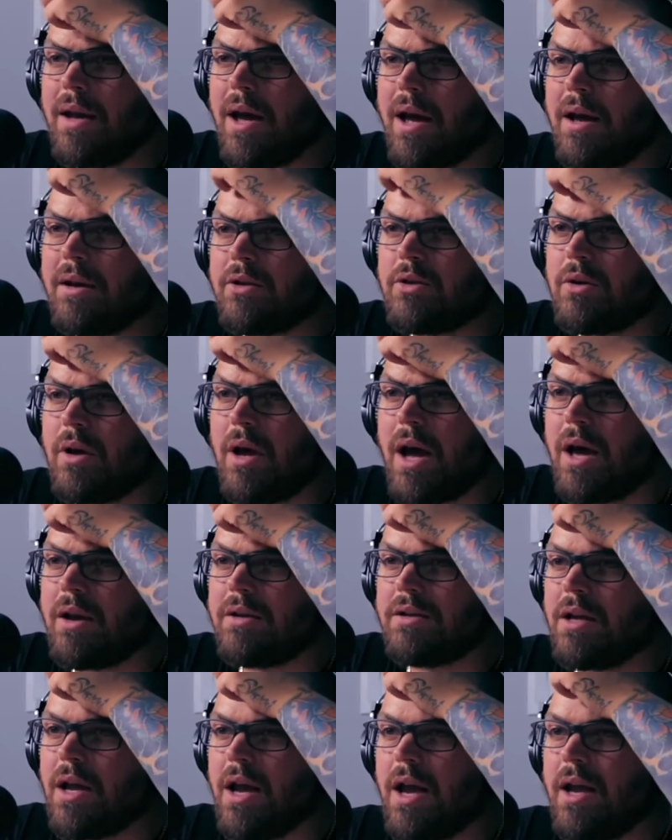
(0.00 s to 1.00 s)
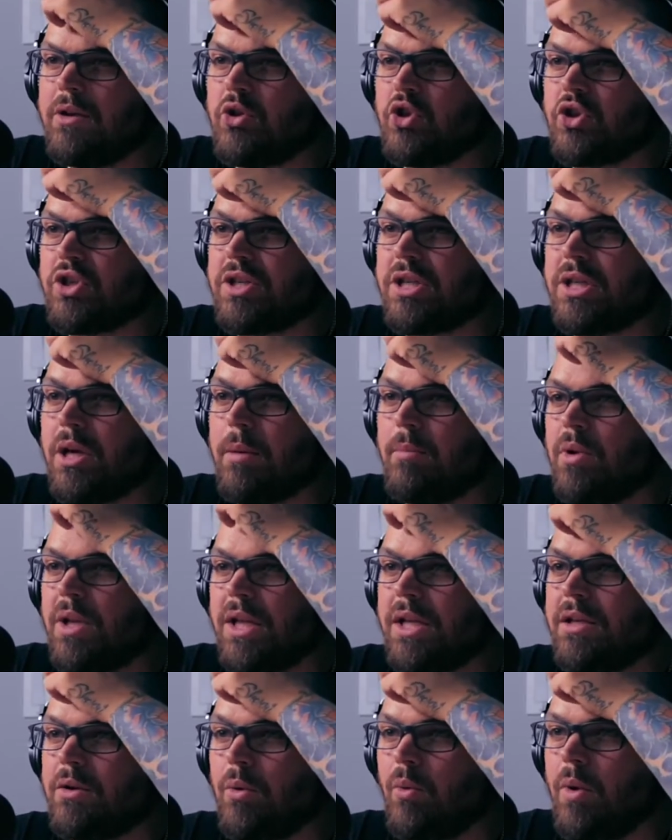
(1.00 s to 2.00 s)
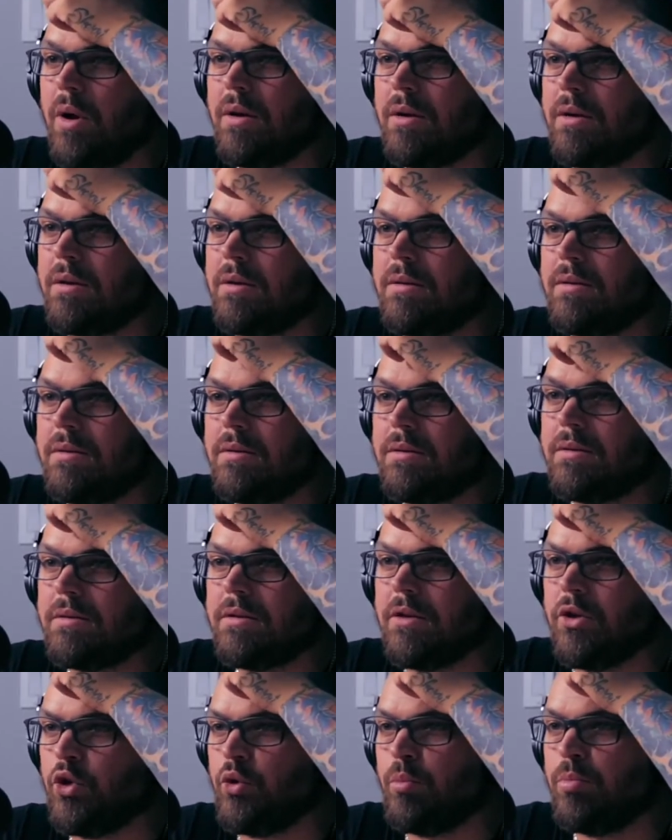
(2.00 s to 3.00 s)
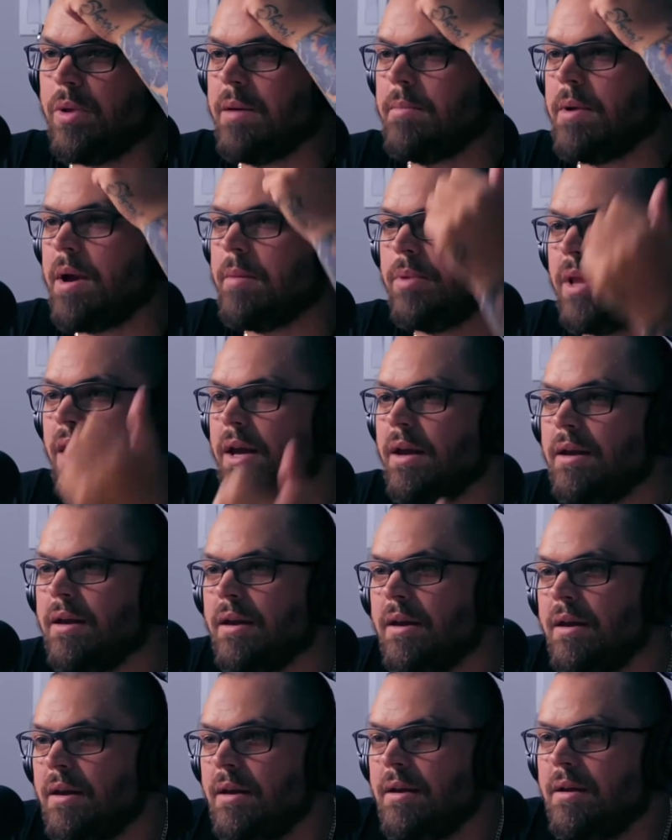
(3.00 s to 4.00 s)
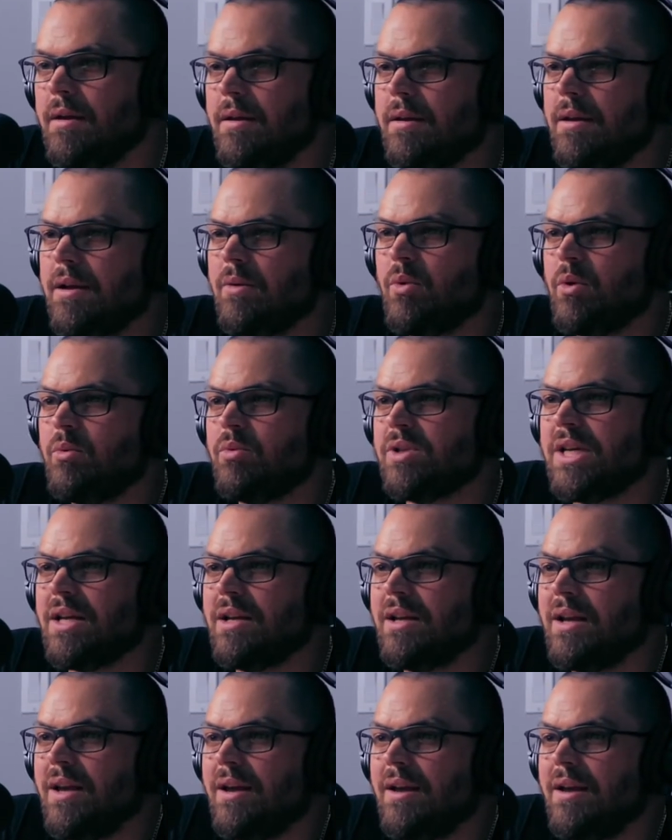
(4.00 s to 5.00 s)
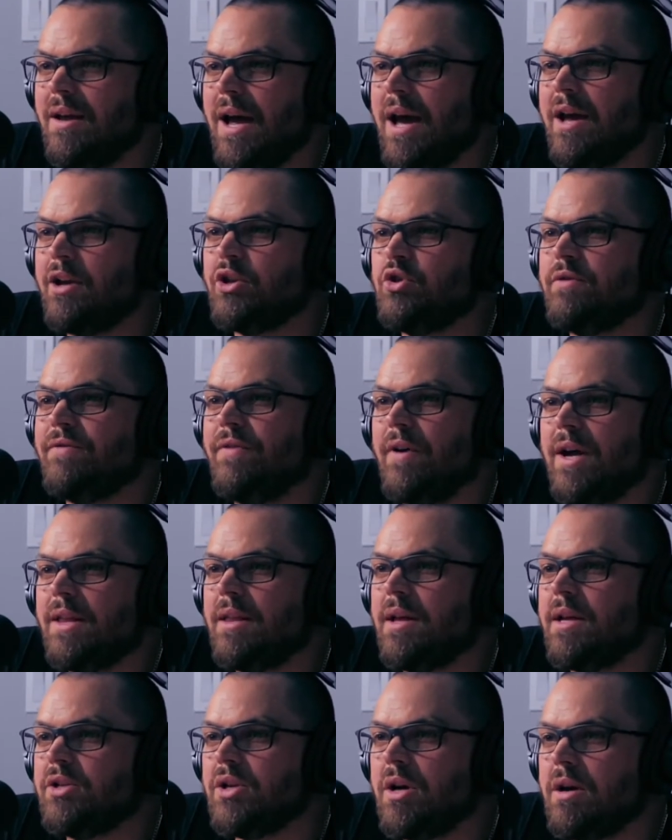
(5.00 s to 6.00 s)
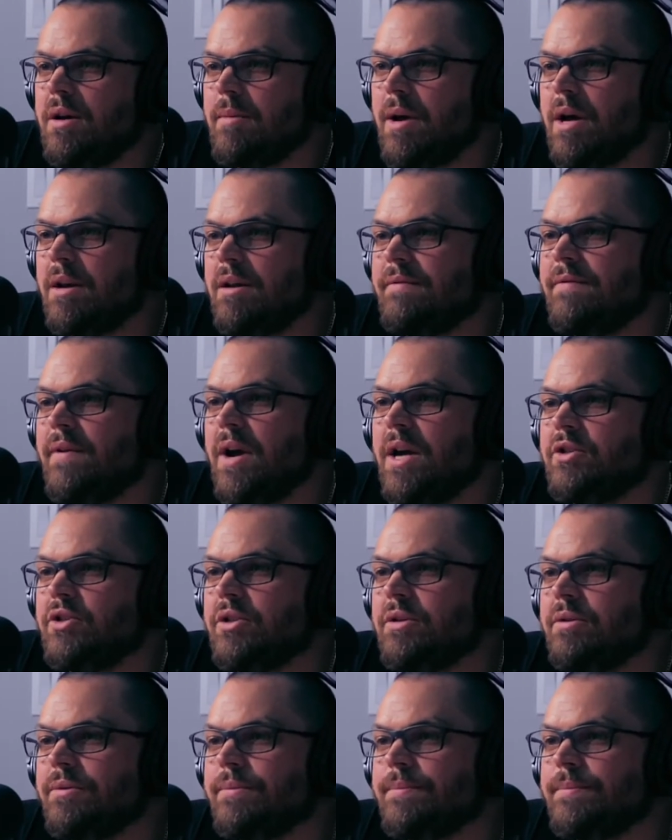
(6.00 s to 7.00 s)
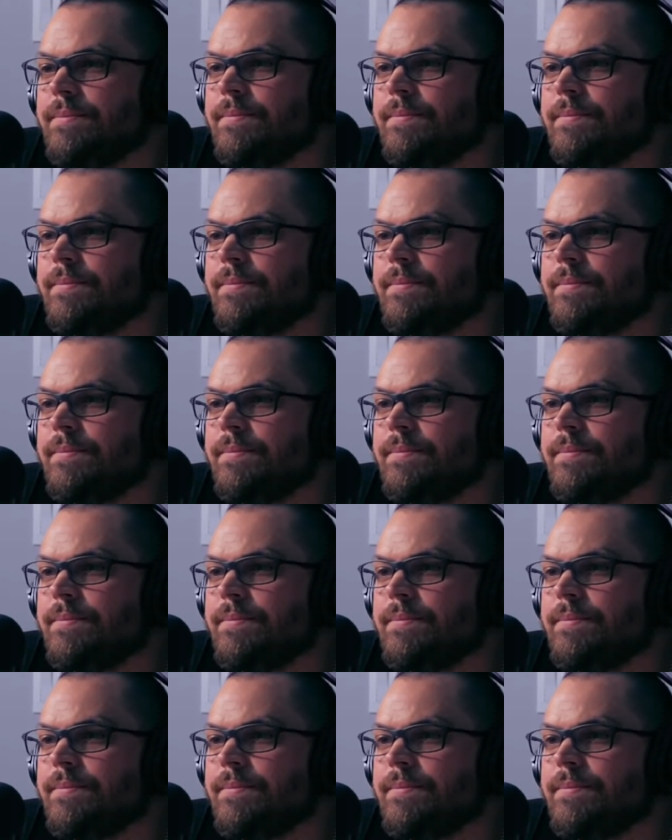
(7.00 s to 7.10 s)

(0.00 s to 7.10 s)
now how does a guy just stumble into wanting to do play-by-play? Like, what was it? How did you find that job? How did it find you?